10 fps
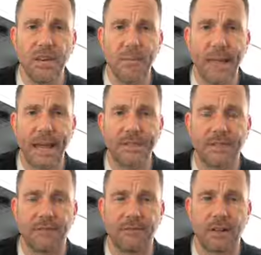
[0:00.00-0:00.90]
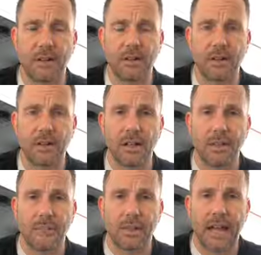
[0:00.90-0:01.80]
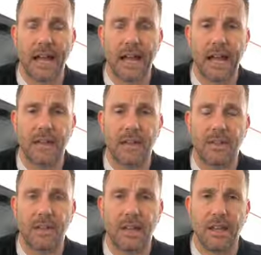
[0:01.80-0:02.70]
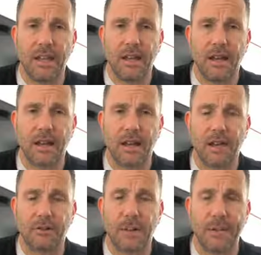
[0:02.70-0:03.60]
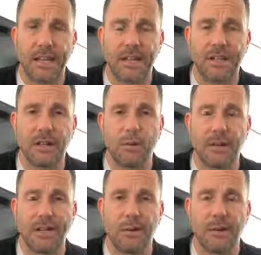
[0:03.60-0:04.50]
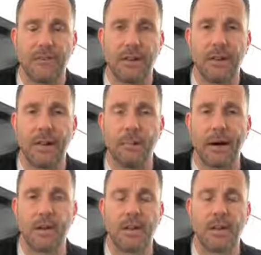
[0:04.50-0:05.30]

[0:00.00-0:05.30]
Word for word: Can you imagine the fear and the uh, trepidation and what they were feeling